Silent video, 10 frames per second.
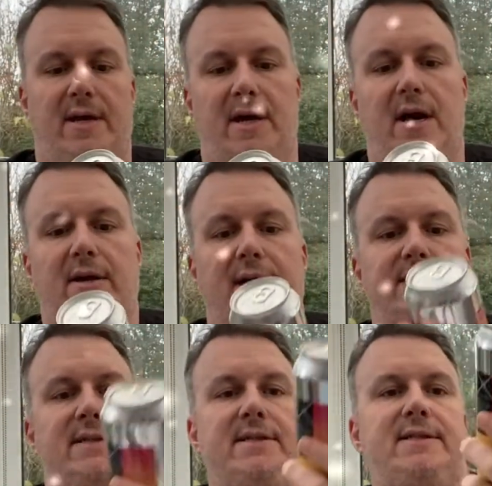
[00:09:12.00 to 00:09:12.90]
Okay,
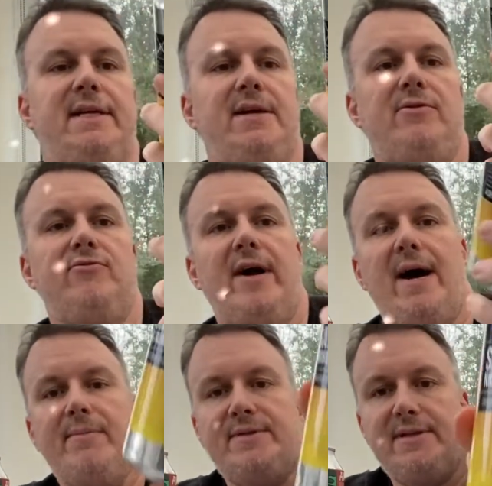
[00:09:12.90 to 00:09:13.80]
so there's Neon
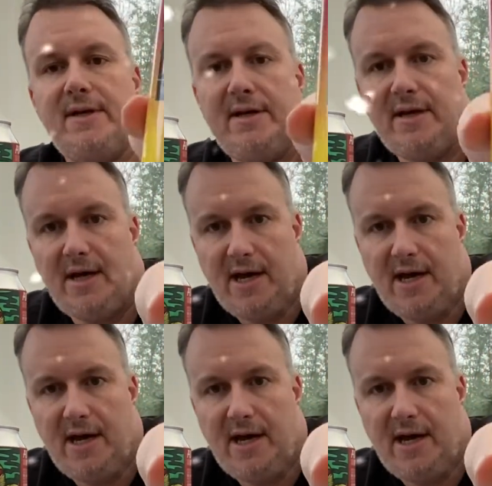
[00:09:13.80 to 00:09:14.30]
Raptor.